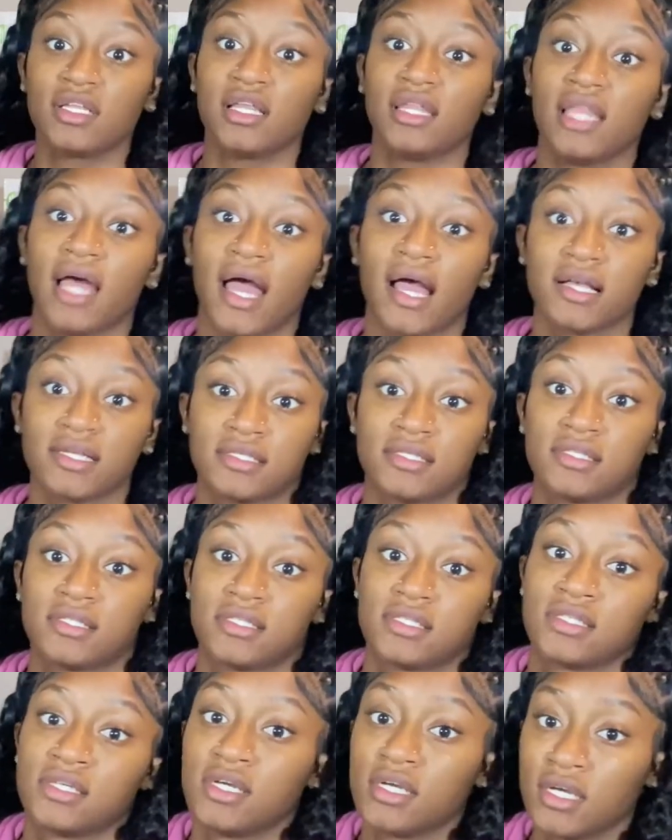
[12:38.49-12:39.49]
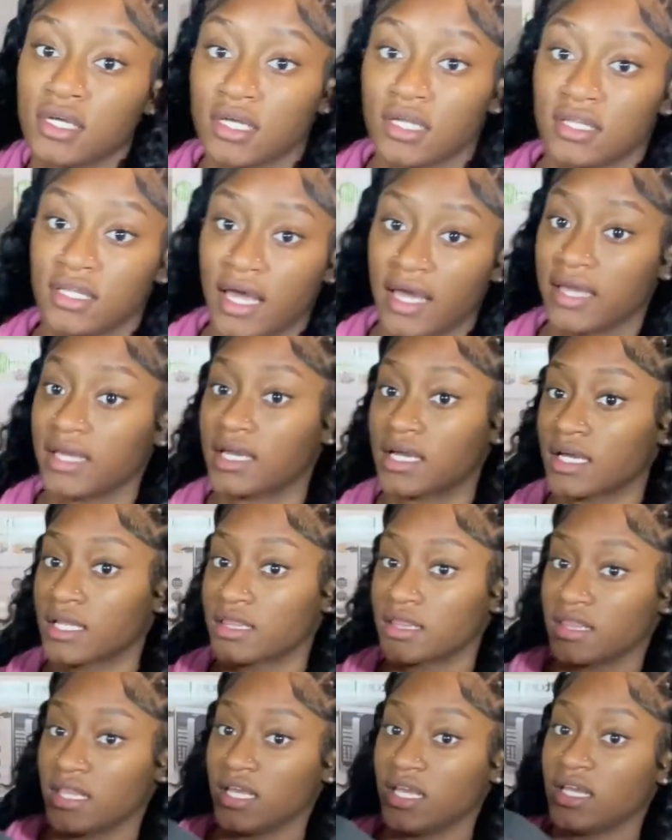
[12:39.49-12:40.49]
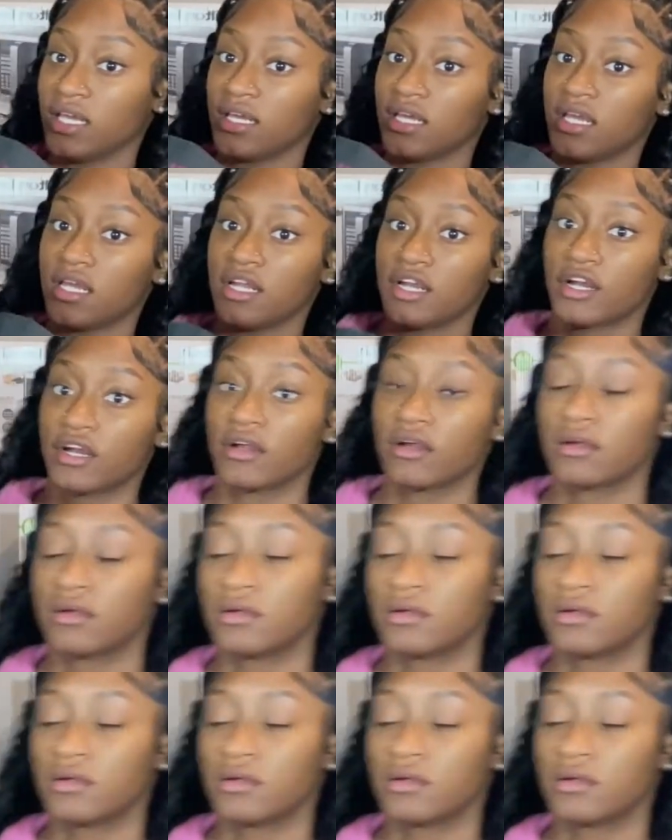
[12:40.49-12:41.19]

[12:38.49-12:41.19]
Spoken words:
last like thing here.